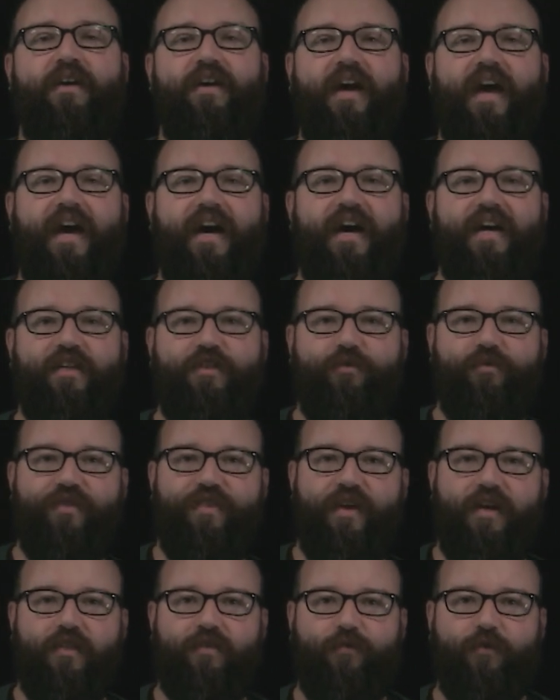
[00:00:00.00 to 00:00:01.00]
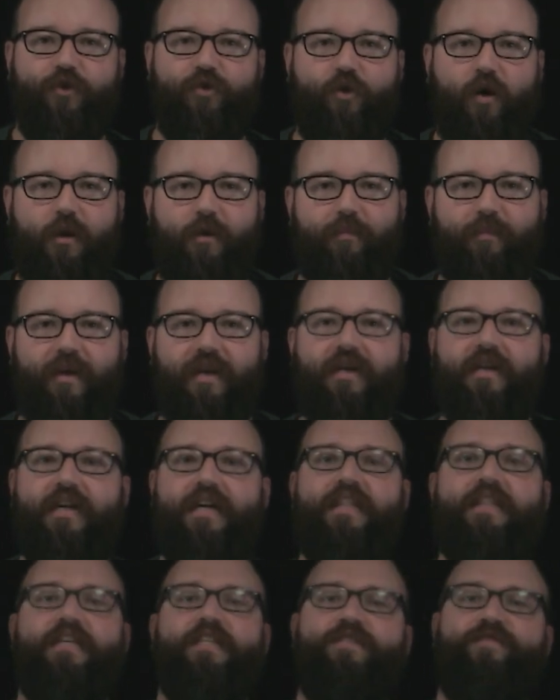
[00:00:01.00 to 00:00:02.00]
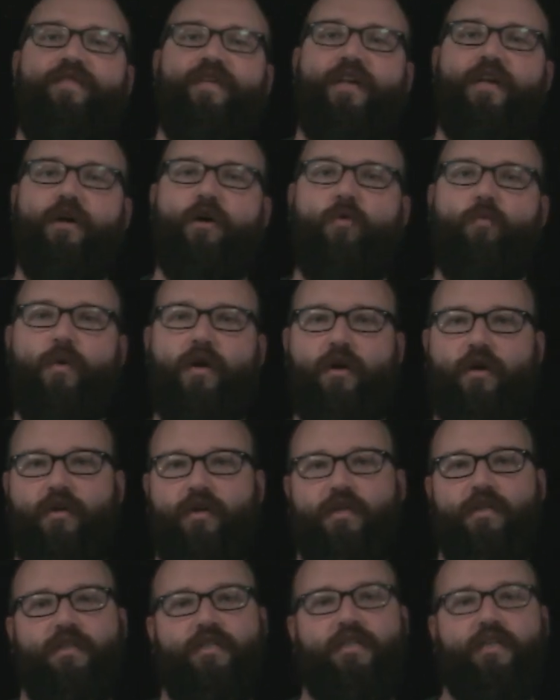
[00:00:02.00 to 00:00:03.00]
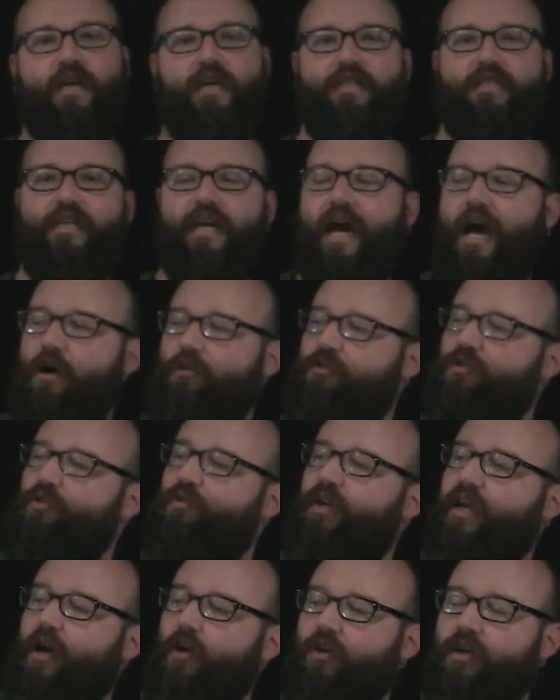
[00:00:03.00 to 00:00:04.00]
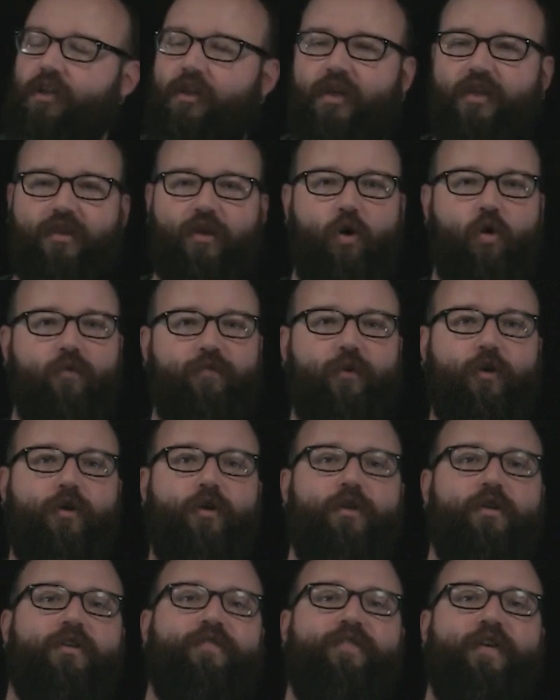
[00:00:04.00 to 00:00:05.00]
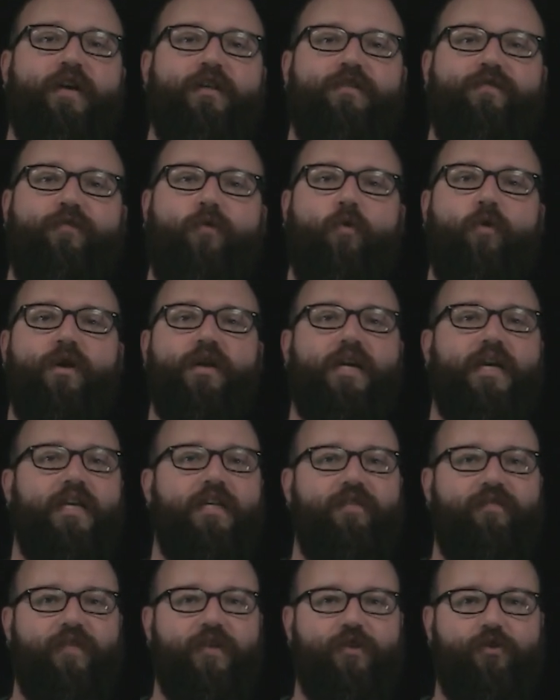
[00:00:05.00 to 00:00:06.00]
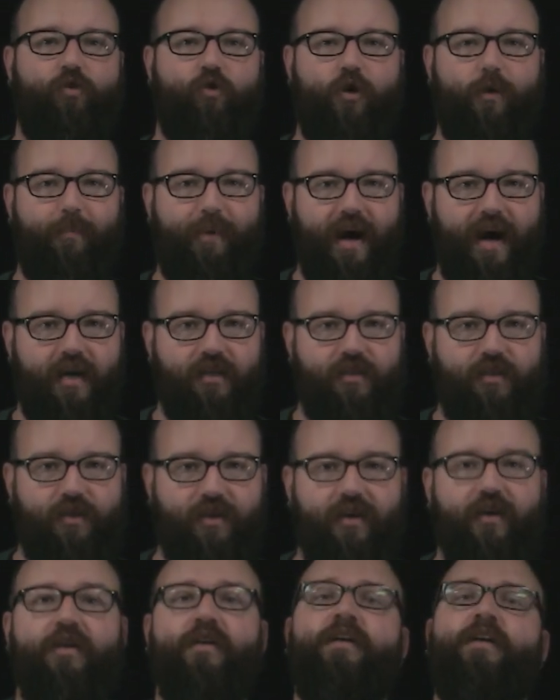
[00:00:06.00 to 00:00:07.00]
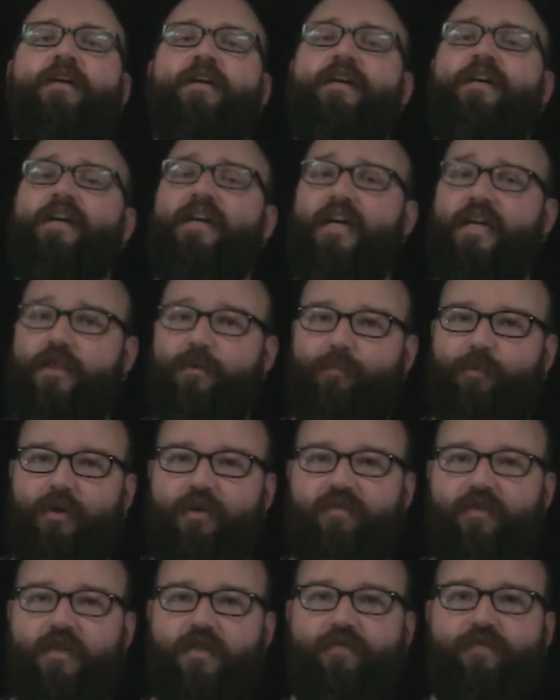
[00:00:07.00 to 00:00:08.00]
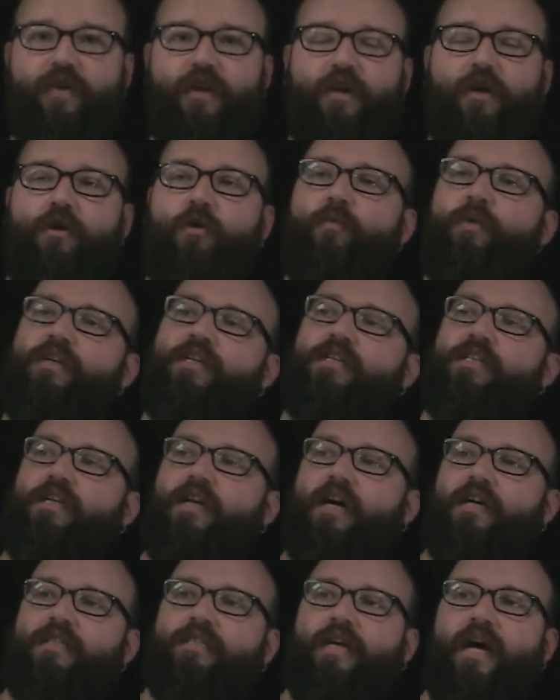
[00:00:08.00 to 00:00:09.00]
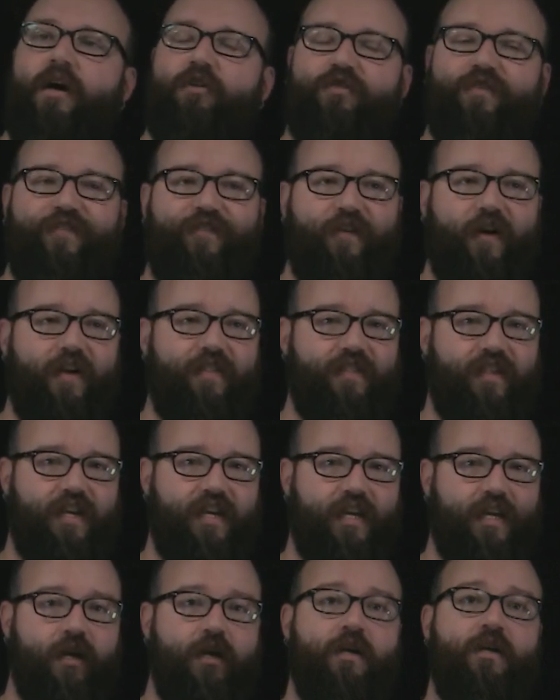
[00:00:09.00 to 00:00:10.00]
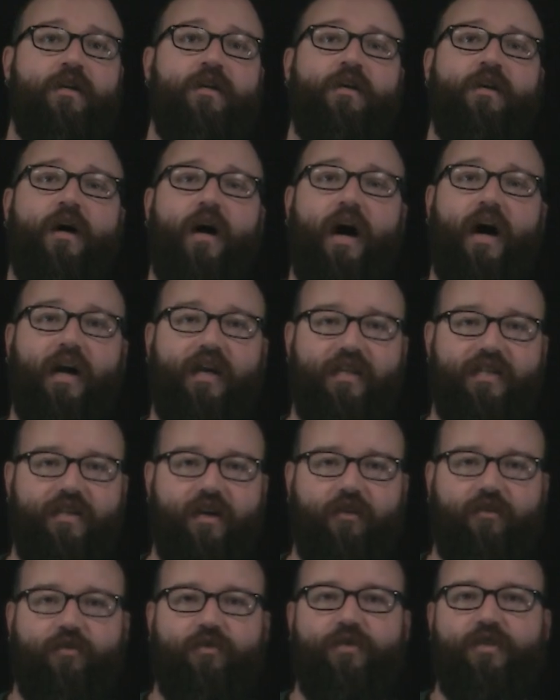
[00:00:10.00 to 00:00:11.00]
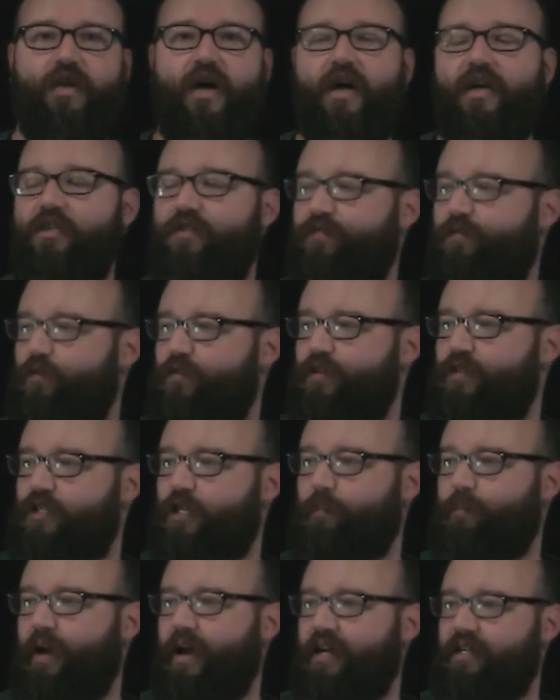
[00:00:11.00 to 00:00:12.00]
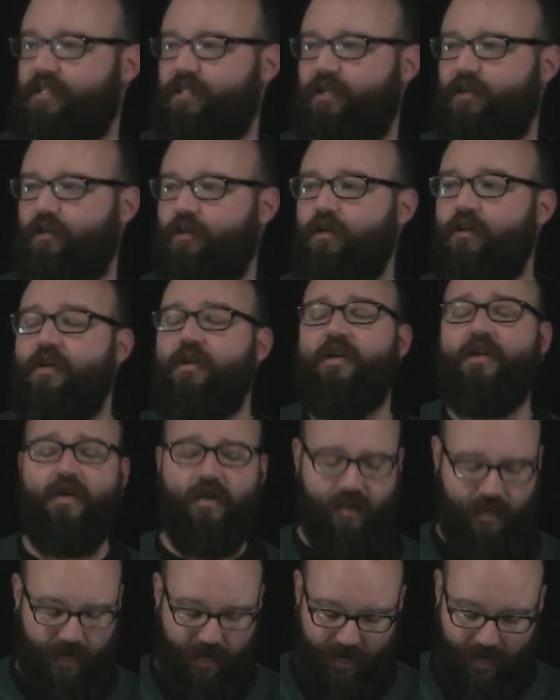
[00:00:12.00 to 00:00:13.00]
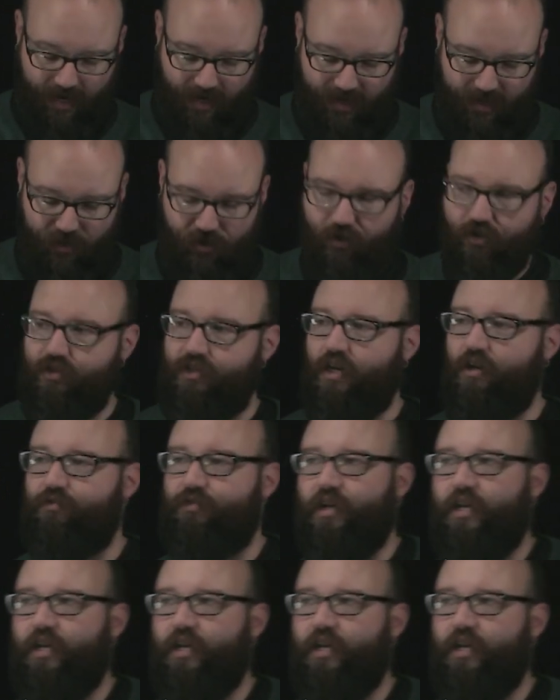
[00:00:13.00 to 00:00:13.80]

Hey, how you doing? Thanks for joining me. In this video, we are going to discuss how to calculate the overcurrent device for an individual capacitor. In the previous video, we discussed how to find the conductor size for this capacitor, and it turns out